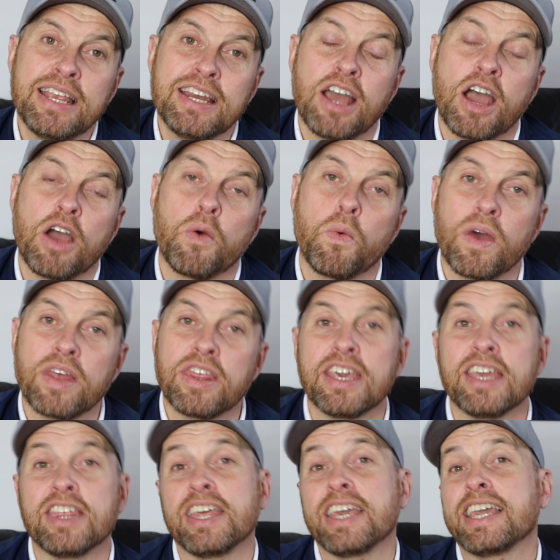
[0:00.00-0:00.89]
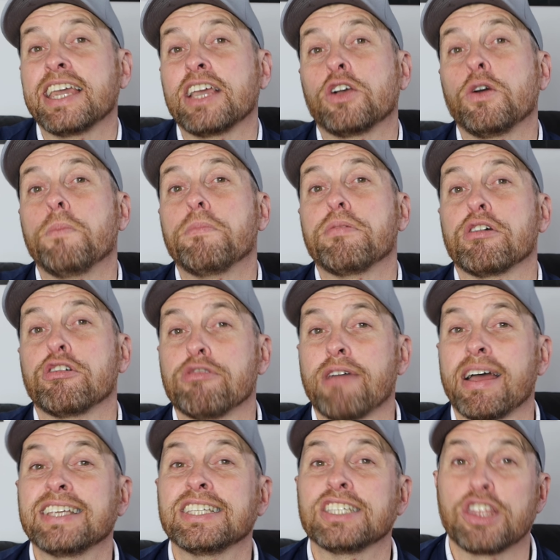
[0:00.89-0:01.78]
know whether you think it could
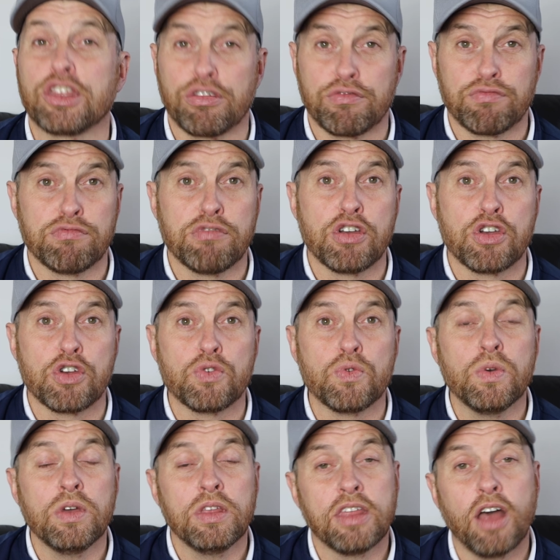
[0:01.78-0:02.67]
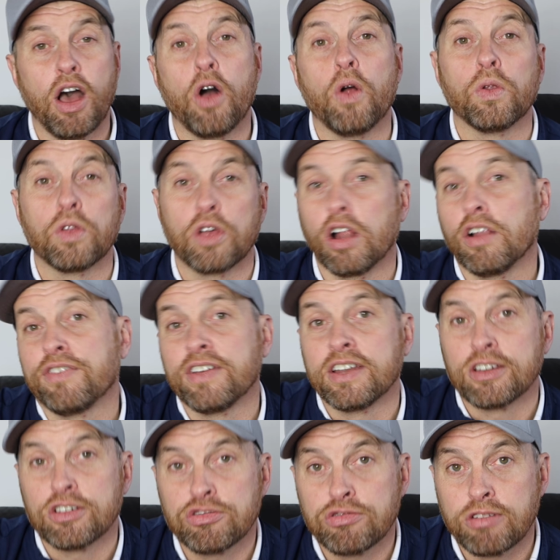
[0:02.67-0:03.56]
progress through the whole golf
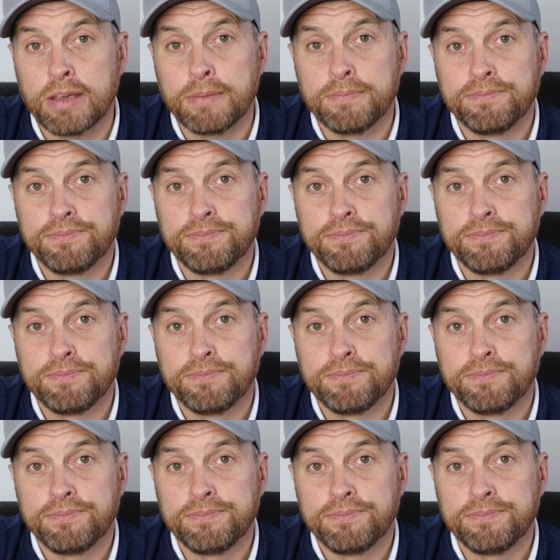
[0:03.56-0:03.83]
industry.